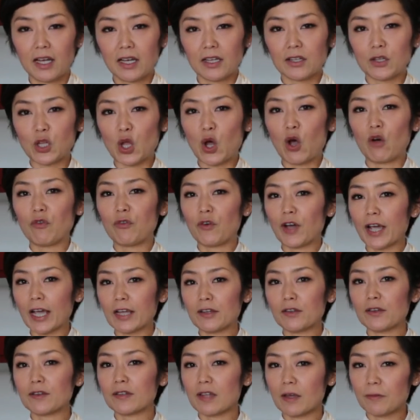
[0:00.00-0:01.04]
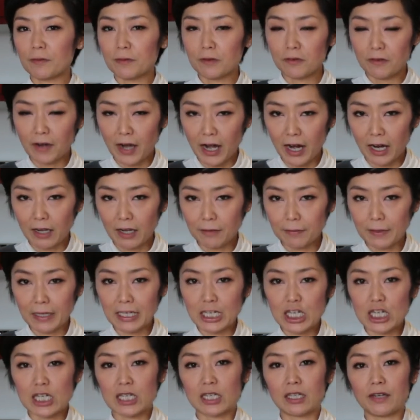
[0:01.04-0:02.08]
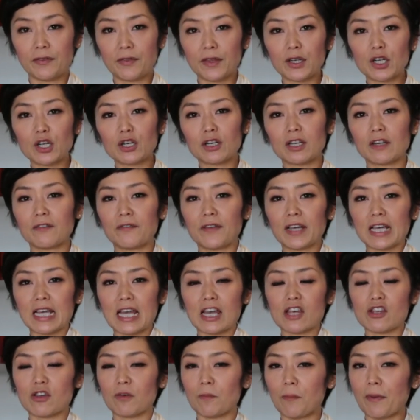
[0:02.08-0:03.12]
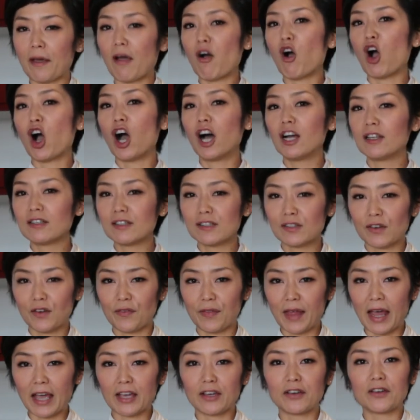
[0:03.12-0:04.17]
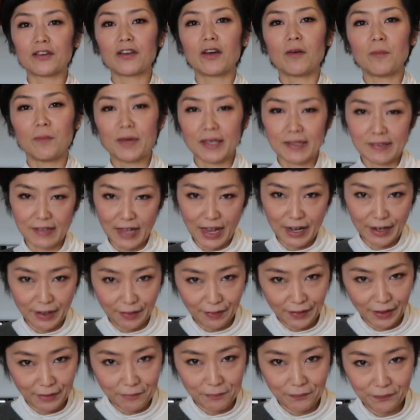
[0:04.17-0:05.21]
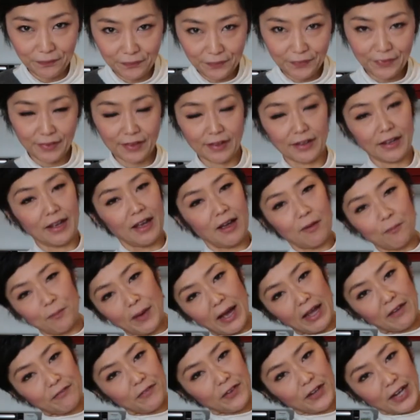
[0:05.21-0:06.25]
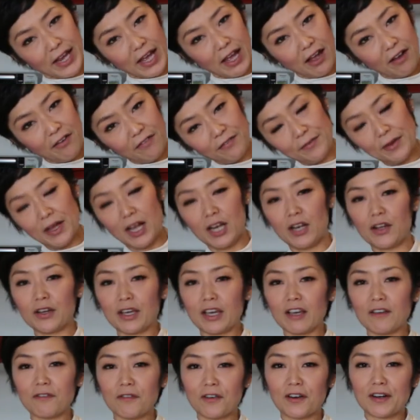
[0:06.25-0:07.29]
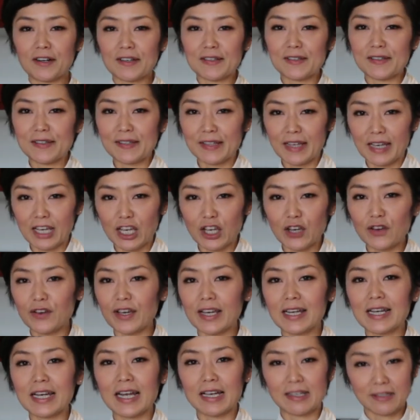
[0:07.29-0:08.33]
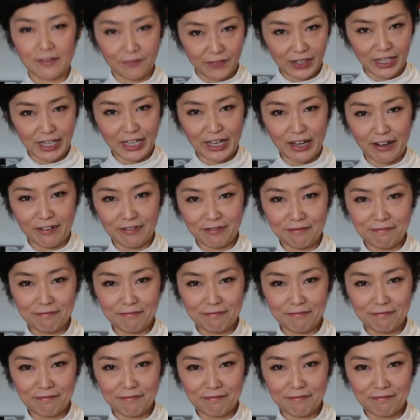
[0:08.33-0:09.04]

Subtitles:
Don't forget to subscribe and turn the notification bell on so that you don't miss anything. Bye for now. Looking forward to seeing you in next video.